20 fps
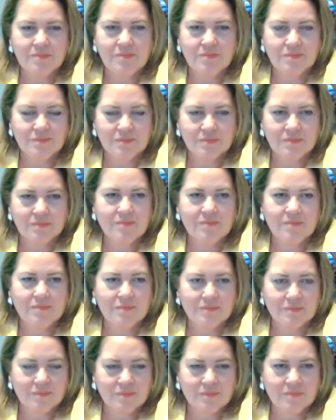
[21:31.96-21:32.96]

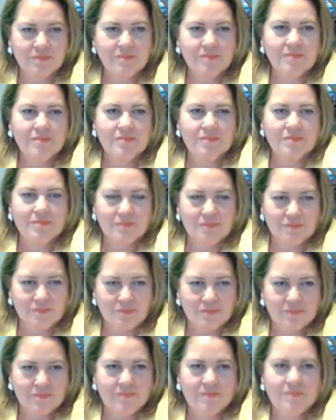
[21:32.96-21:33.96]

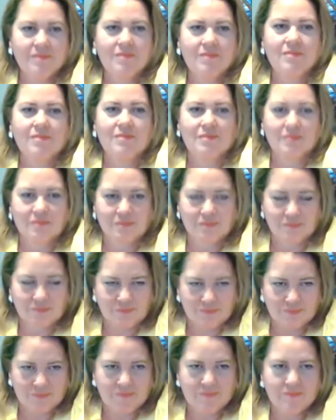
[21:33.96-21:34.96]

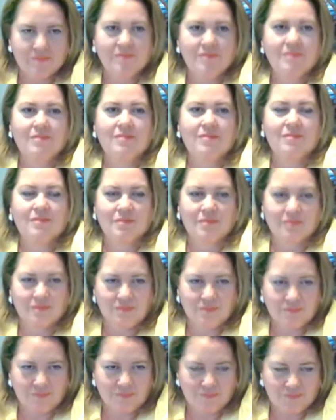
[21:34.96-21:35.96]

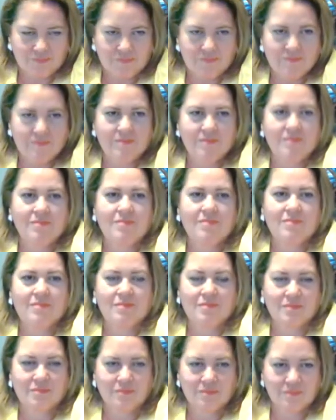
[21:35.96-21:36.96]

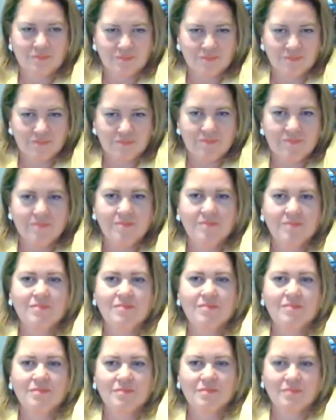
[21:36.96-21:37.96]

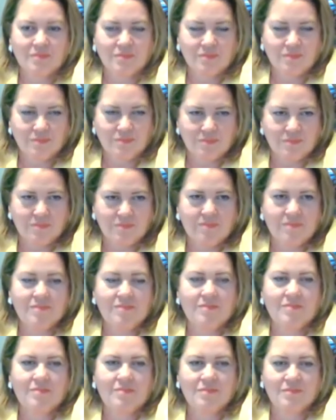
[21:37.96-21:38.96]

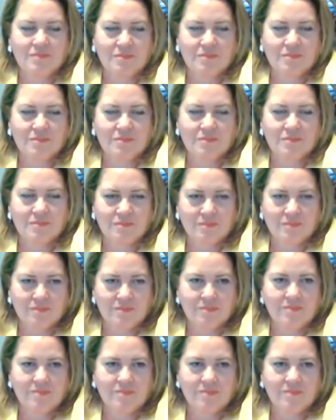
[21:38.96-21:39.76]
(not speaking)